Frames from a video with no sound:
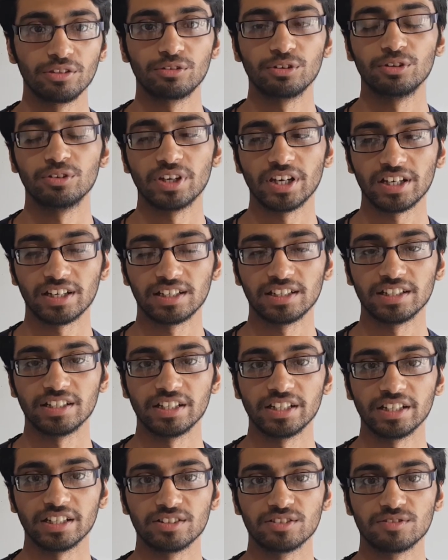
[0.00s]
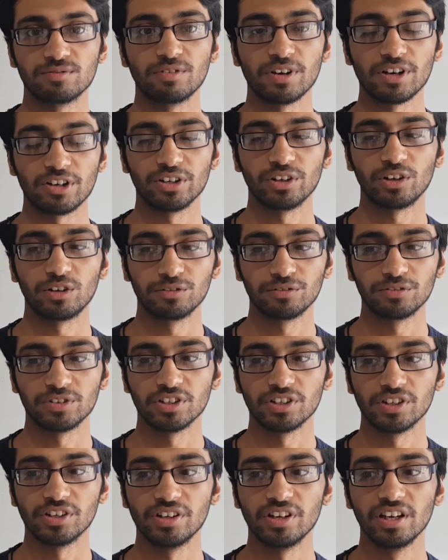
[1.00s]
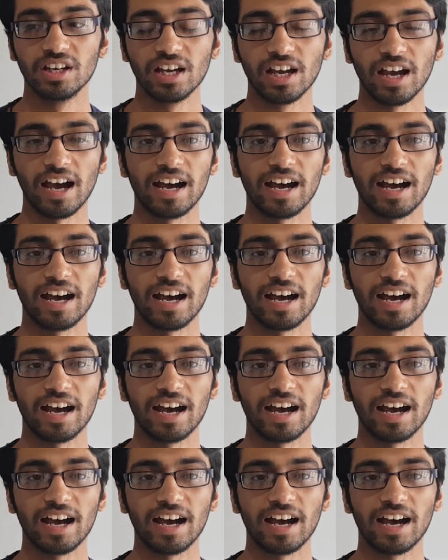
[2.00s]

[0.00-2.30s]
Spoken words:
through their clinics very often,